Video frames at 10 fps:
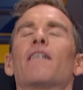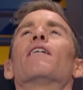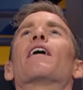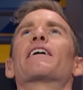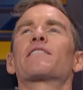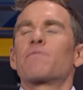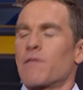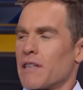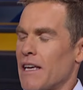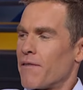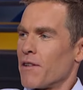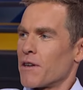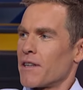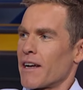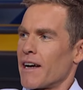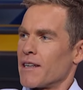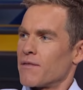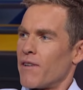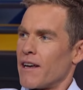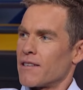I guess, relief it looked like on his
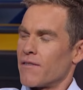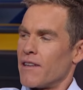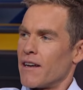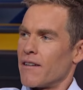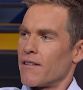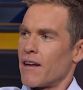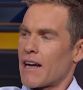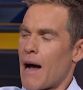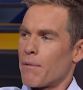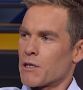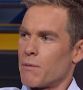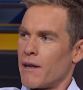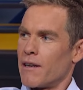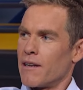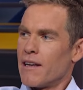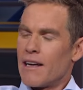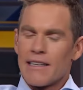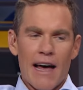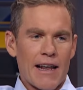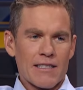face of the accomplishment. And
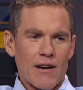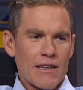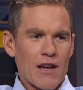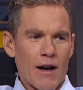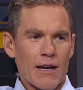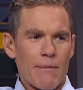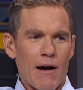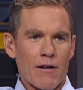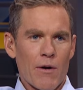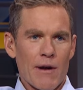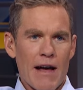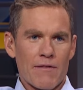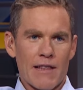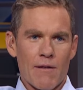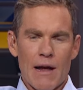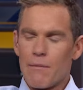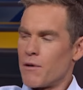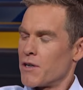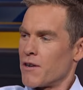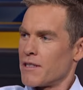Tadej's already talking about going after that
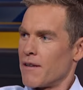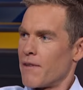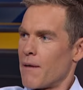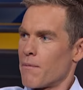rainbow jersey of Van